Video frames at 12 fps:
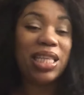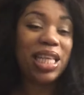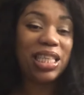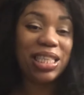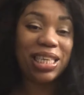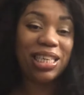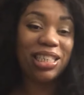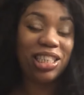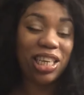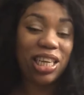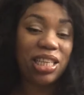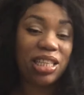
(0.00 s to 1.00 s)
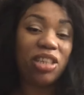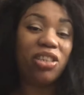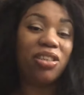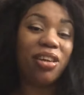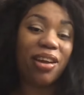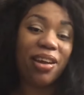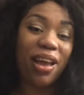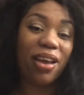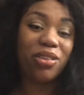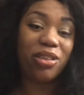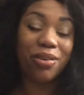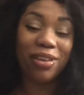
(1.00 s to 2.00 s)
That's a good chance that you're
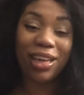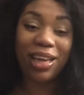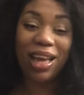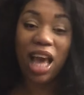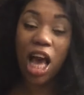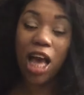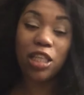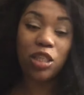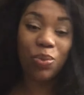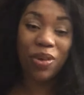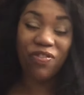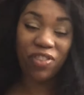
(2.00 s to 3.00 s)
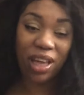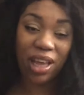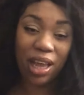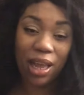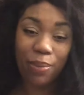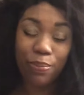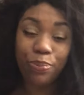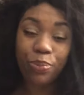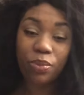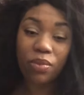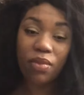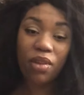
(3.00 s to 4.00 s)
encountering a twin flame
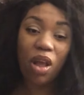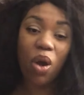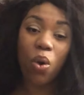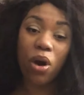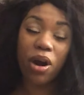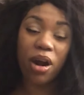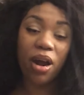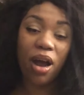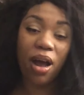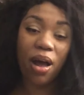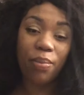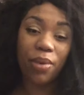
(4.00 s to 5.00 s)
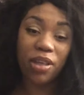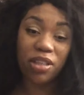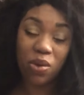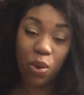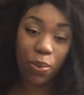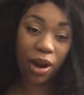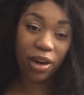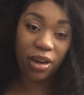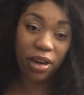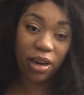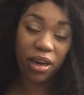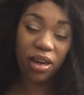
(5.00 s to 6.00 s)
or a soul
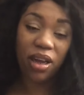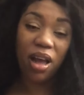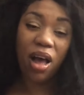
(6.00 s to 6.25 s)
partner.